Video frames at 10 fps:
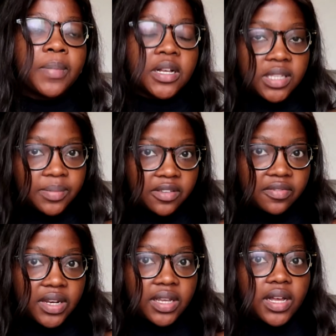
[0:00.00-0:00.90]
balsamic
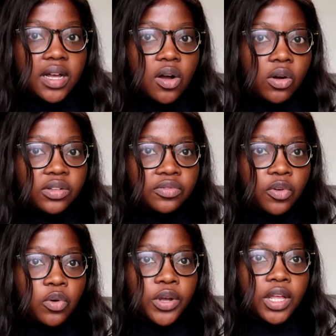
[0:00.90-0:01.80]
vinegar,
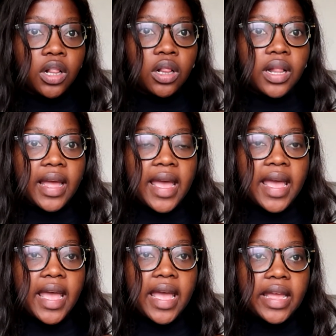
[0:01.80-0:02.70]
olive oil
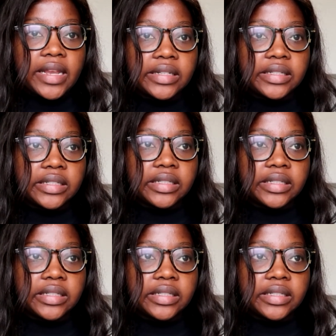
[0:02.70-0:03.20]
and